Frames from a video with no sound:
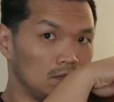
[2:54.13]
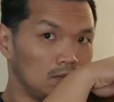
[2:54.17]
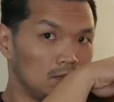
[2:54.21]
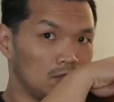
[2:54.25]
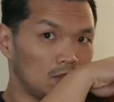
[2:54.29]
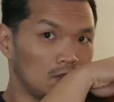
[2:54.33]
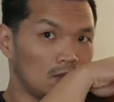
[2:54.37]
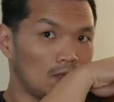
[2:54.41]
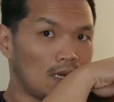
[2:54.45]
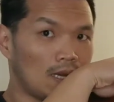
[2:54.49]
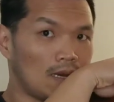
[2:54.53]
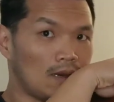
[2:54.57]

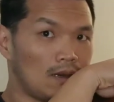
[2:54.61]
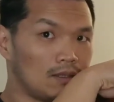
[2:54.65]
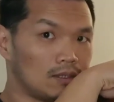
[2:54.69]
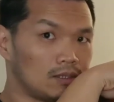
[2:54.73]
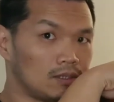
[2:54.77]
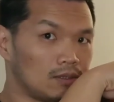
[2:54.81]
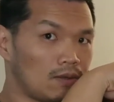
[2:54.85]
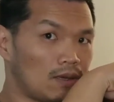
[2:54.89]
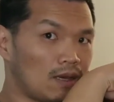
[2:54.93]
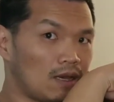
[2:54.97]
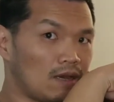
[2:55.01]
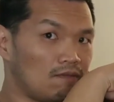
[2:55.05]
So now I
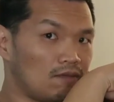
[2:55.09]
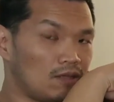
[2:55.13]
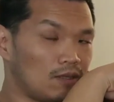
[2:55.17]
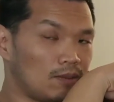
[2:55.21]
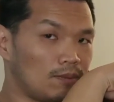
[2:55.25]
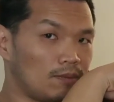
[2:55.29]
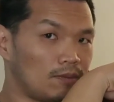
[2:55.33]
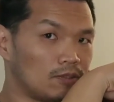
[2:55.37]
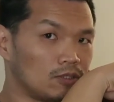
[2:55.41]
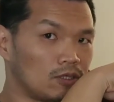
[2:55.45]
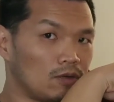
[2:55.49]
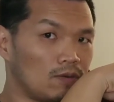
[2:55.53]
still have the.
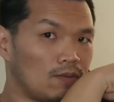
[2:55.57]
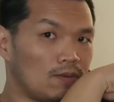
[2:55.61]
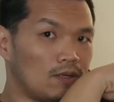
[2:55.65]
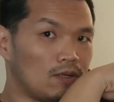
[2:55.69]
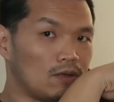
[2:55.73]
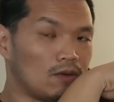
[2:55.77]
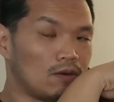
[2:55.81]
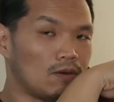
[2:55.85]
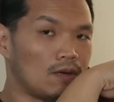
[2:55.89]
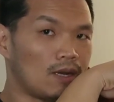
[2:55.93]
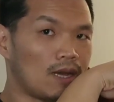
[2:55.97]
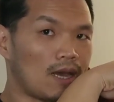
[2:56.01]
So when
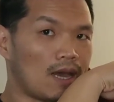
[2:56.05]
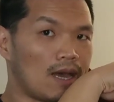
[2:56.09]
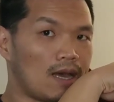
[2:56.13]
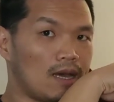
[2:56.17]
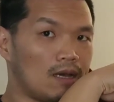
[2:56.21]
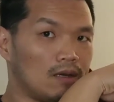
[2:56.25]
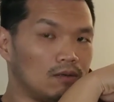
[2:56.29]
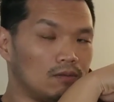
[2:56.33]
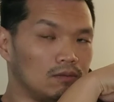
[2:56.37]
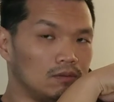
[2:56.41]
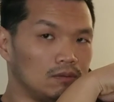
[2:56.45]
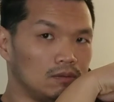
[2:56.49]
you go
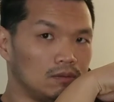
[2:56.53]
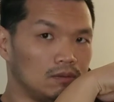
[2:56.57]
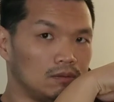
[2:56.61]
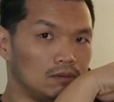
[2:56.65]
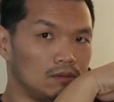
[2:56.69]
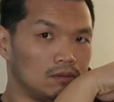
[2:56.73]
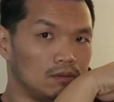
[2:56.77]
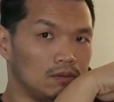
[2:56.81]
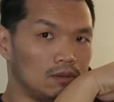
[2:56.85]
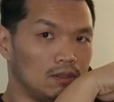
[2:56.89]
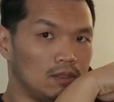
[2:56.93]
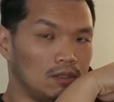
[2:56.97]
down,
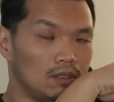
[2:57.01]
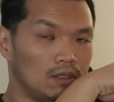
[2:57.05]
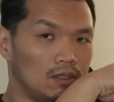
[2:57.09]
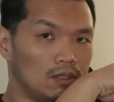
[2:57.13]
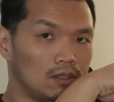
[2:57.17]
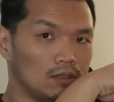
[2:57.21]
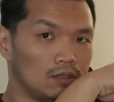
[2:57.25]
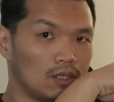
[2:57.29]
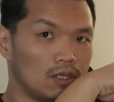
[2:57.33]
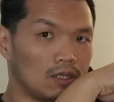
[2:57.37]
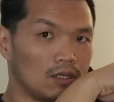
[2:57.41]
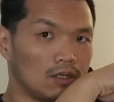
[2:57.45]

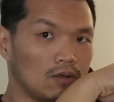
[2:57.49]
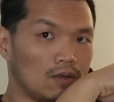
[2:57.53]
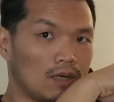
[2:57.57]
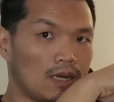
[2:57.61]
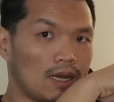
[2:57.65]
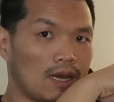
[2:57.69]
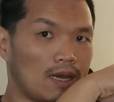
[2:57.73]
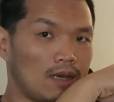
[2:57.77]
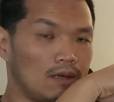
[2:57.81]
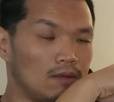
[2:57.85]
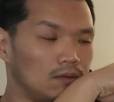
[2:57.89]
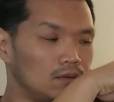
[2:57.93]
so I go
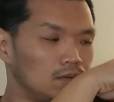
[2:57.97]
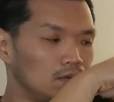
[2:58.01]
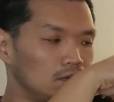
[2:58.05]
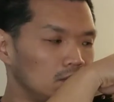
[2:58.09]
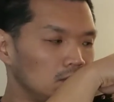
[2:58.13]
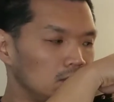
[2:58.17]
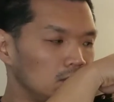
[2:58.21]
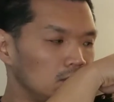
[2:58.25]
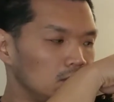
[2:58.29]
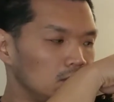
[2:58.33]
down.